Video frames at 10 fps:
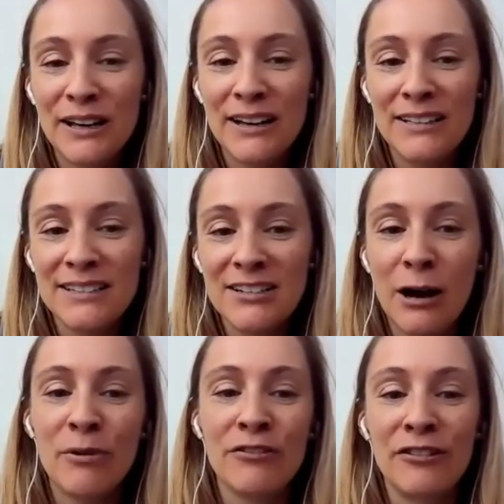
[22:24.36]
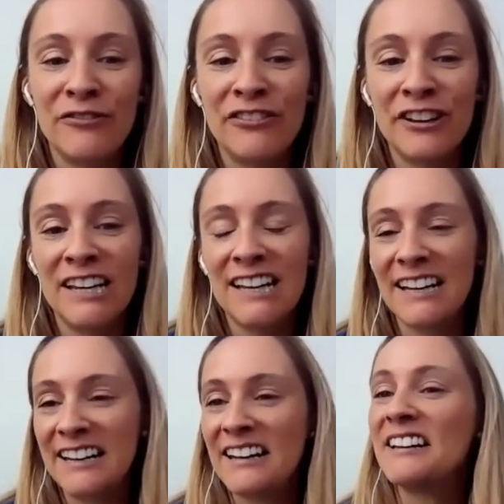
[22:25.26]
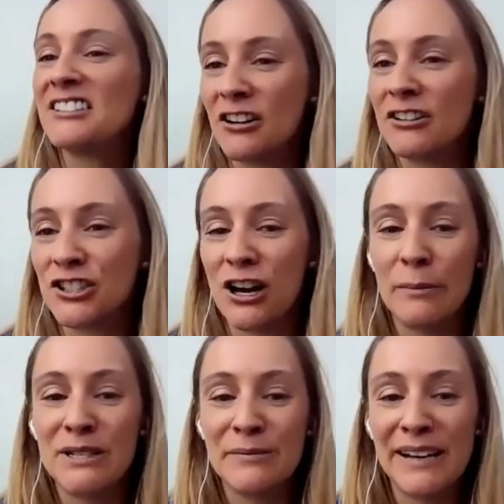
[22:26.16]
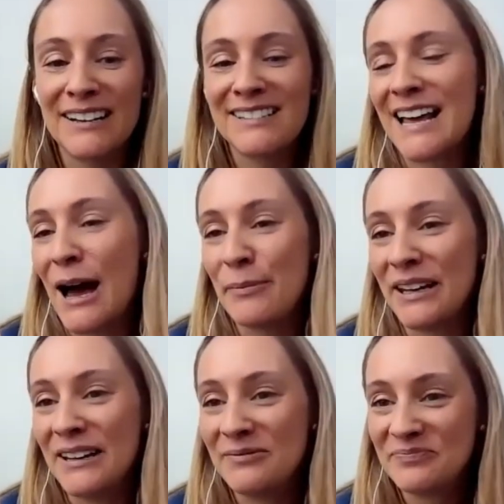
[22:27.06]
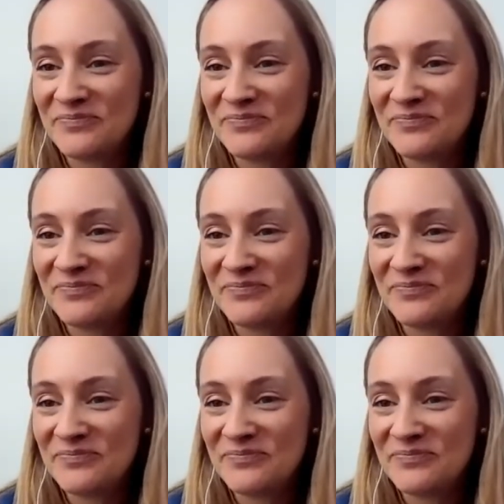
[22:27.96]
to stop her from feeling like it's our job to make us happy?